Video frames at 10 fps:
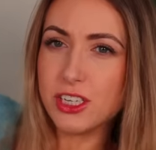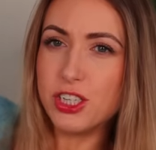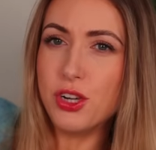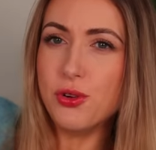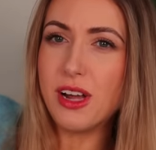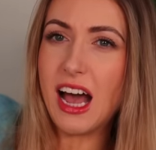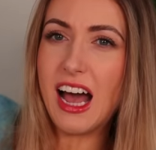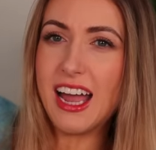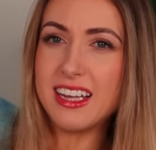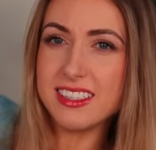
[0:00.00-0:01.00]
like two
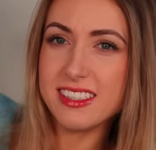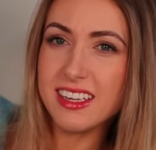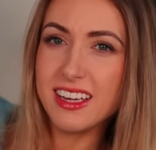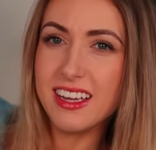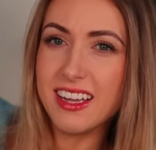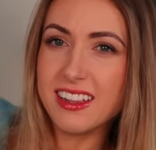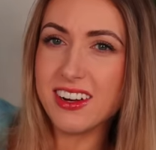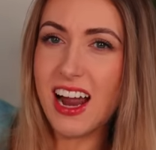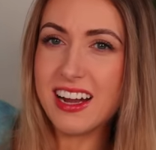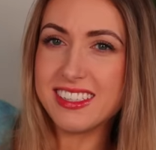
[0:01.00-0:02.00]
guys, and
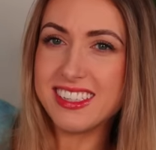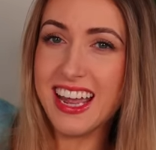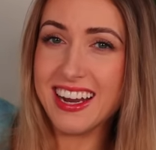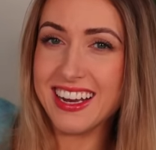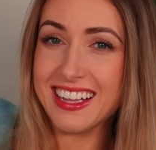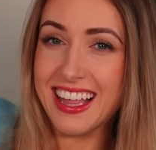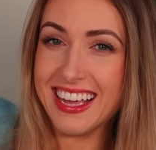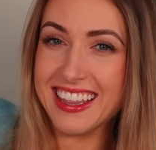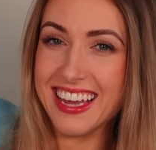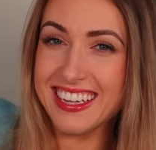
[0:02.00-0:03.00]
they're kind of standing
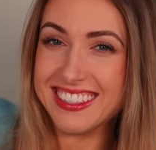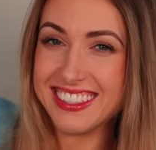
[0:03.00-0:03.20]
like this.